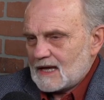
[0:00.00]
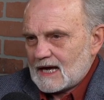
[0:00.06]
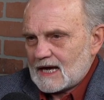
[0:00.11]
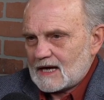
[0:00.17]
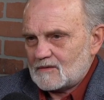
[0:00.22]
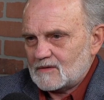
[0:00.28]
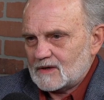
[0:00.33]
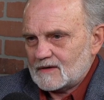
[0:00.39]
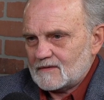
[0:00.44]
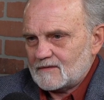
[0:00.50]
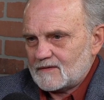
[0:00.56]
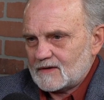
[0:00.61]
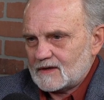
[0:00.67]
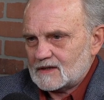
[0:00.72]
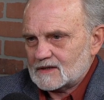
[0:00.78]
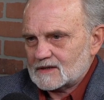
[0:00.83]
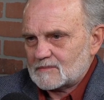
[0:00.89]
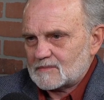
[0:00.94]
how we have
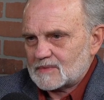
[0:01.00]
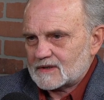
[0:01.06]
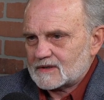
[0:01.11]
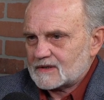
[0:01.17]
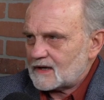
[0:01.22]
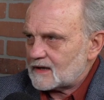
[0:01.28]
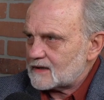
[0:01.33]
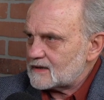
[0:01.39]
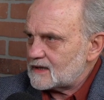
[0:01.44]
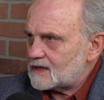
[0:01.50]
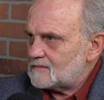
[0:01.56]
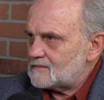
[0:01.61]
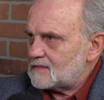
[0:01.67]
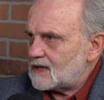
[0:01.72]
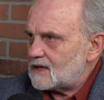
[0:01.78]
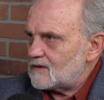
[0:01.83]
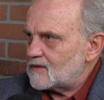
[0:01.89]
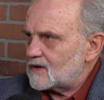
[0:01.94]
failed to protect
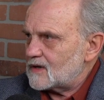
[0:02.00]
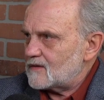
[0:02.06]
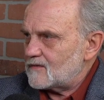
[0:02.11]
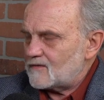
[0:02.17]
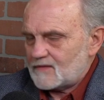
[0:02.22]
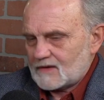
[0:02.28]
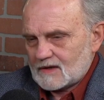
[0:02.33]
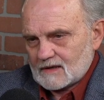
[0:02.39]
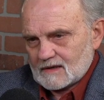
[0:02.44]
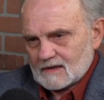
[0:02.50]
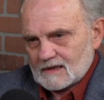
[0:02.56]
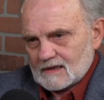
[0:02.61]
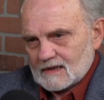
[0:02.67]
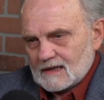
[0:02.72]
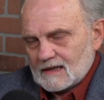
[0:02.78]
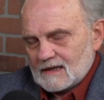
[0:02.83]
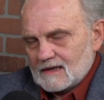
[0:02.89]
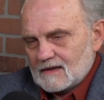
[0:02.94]
them, how we have
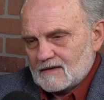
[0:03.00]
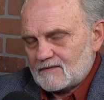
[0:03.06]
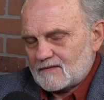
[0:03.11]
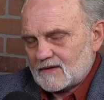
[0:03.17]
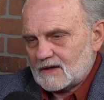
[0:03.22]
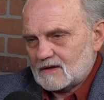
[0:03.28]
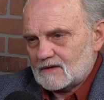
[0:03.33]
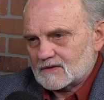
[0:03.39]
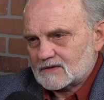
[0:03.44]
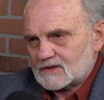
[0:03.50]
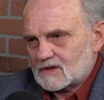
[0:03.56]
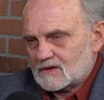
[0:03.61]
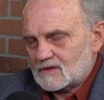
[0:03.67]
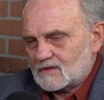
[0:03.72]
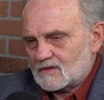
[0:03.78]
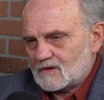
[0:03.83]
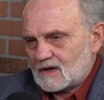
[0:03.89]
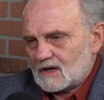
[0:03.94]
failed
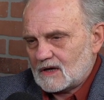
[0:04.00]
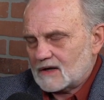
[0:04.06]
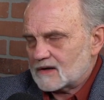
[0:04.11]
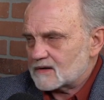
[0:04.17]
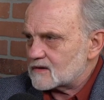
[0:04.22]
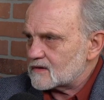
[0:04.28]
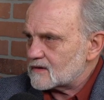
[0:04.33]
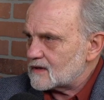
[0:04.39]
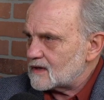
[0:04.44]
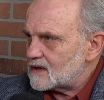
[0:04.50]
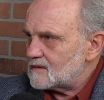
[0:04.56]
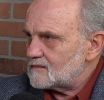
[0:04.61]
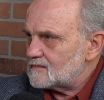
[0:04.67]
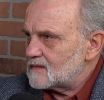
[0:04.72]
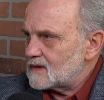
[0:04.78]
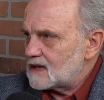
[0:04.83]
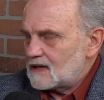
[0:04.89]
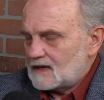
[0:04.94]
to honor
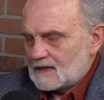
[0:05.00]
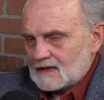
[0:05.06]
them